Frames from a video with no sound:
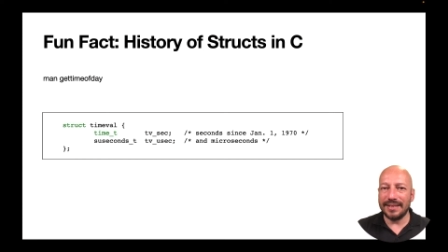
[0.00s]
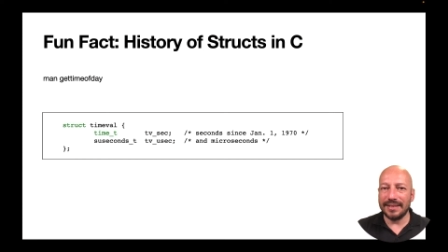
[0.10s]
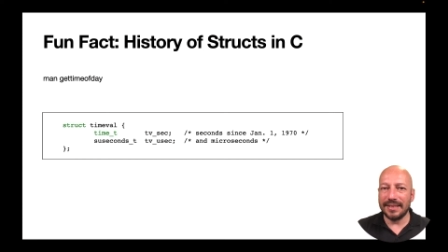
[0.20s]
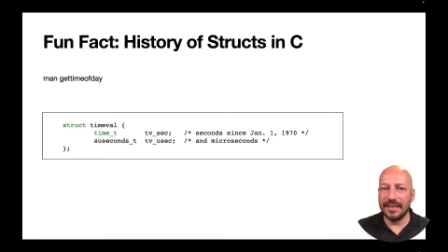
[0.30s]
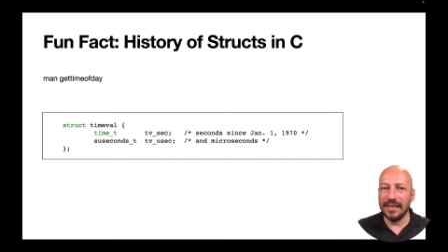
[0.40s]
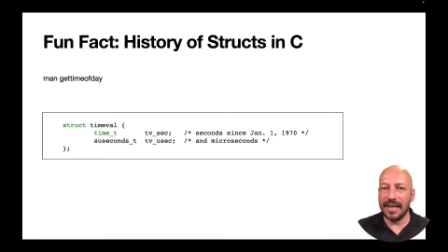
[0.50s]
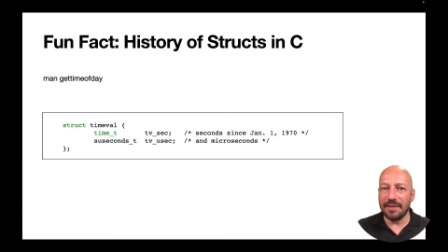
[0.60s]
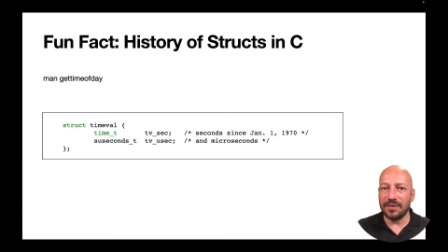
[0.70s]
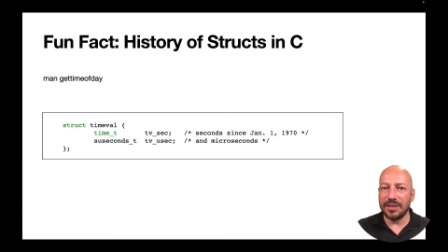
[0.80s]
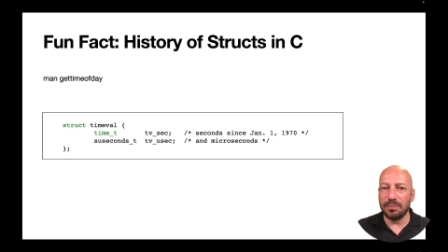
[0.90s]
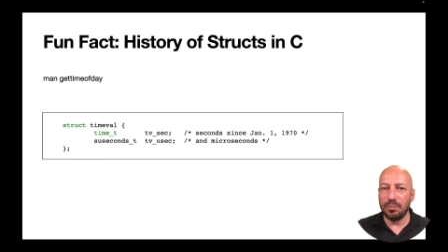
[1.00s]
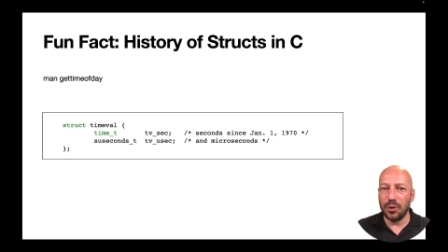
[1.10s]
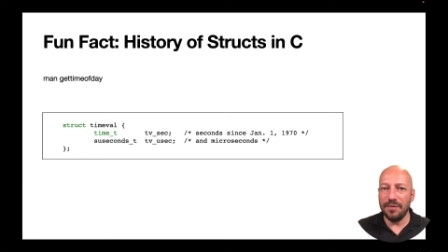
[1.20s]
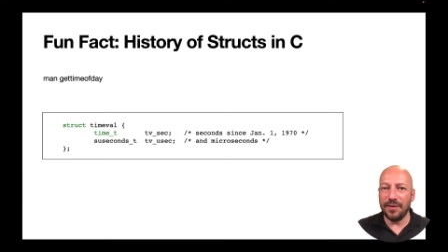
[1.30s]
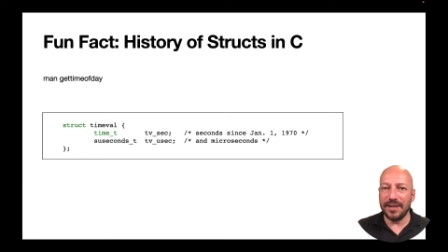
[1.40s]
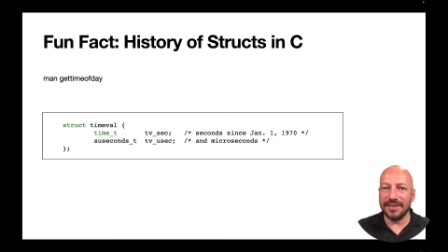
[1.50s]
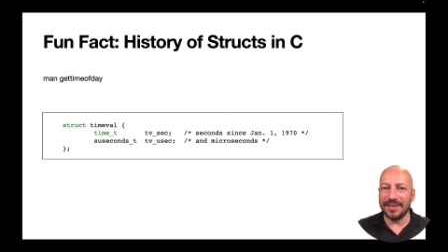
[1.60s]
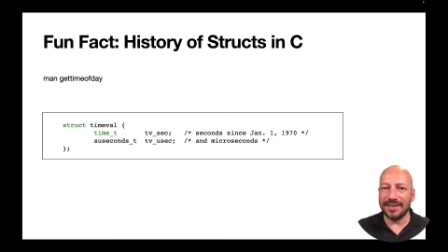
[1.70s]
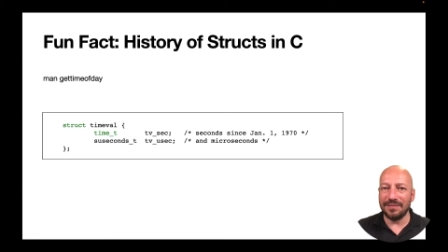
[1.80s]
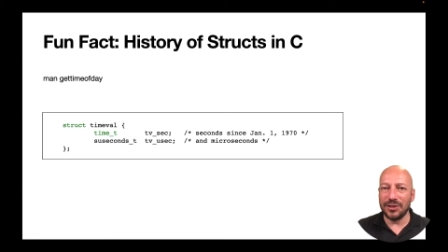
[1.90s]
still have this prefix,
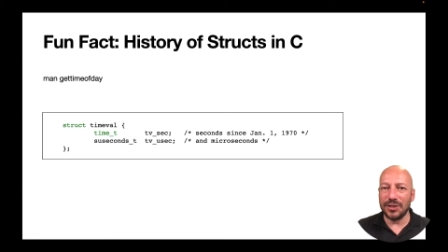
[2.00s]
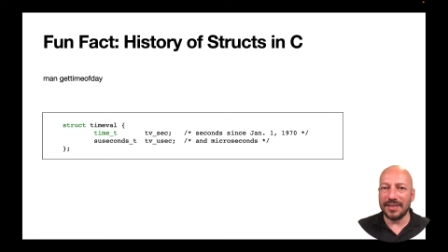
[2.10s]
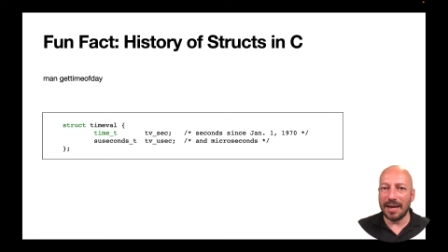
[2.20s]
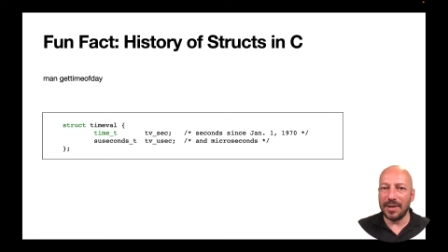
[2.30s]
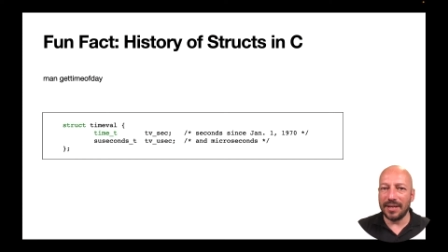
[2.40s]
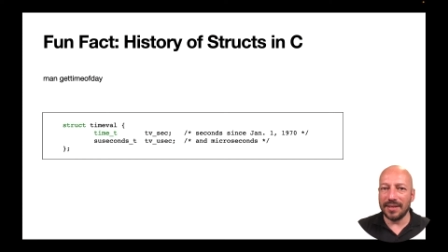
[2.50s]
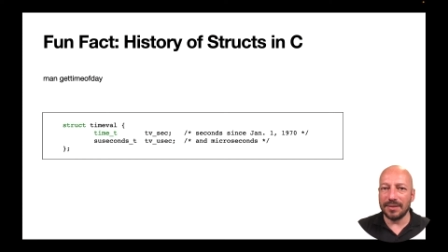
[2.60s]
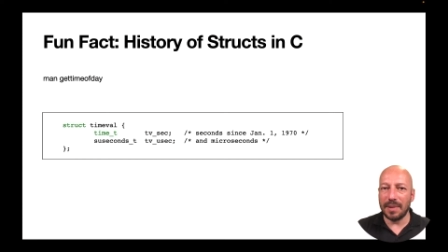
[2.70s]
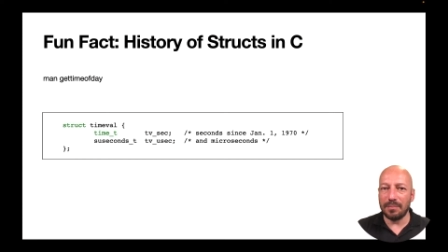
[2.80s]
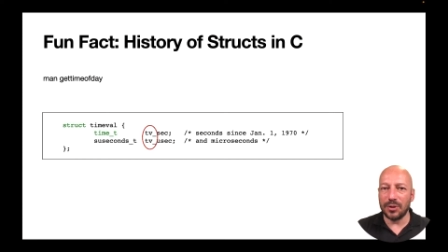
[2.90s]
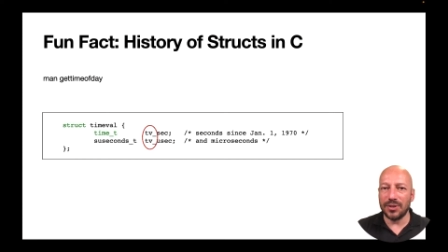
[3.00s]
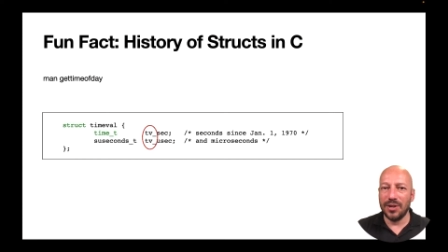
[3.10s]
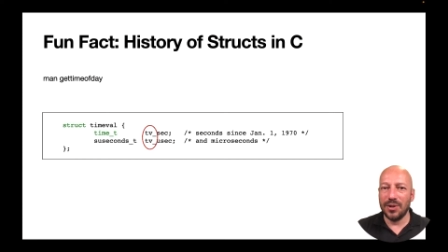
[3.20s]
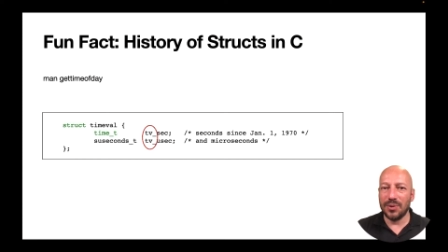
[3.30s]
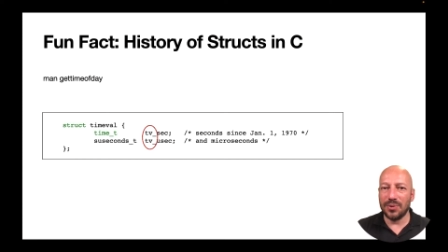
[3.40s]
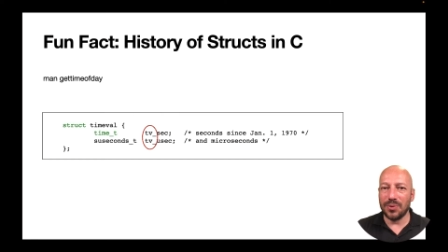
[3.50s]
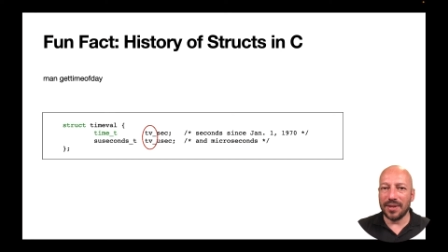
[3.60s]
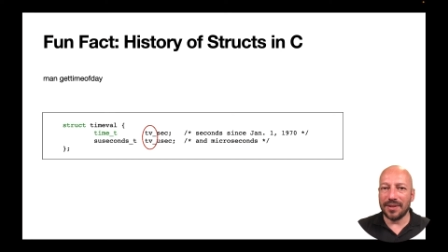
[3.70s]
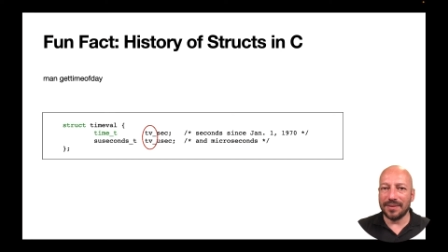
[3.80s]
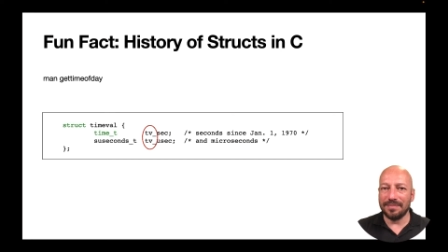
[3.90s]
uh, which is coupling these members to
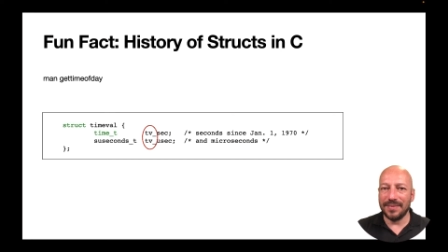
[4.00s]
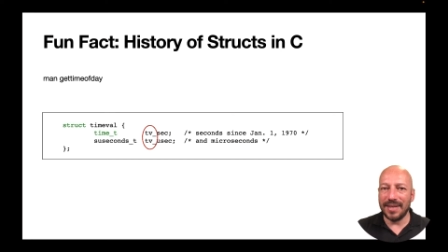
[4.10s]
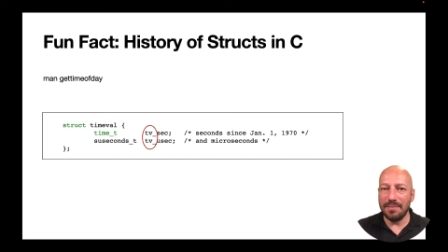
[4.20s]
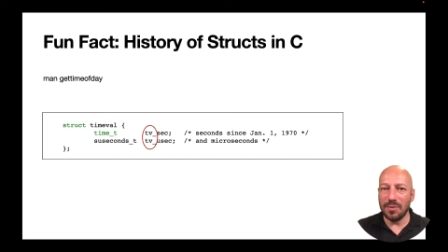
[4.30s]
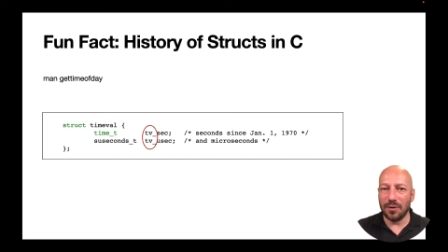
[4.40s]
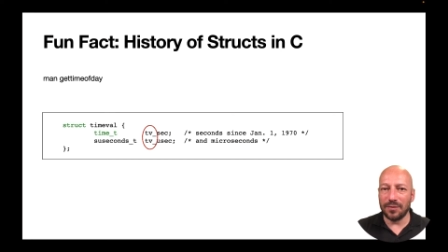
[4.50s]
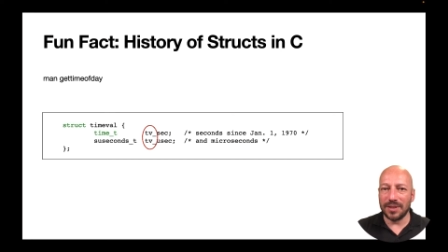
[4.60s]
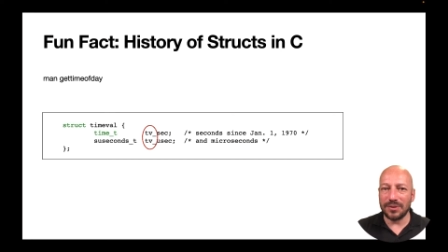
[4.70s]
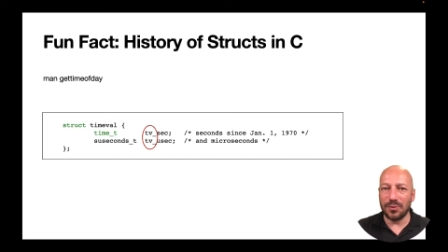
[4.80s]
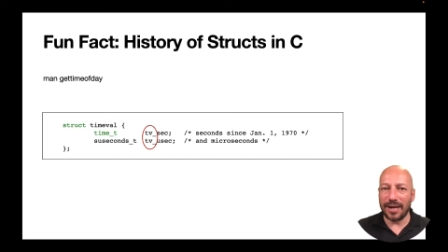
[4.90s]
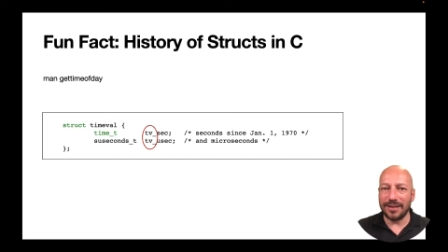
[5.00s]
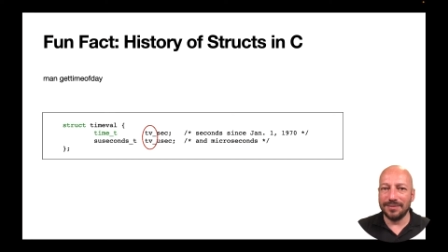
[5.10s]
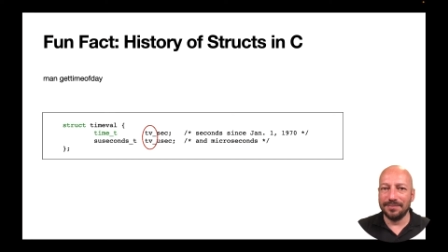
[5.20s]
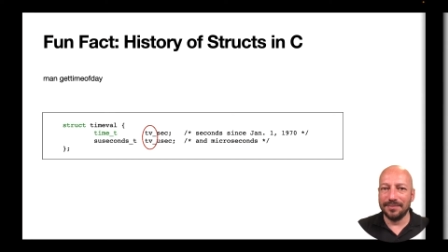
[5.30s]
the name of the struct.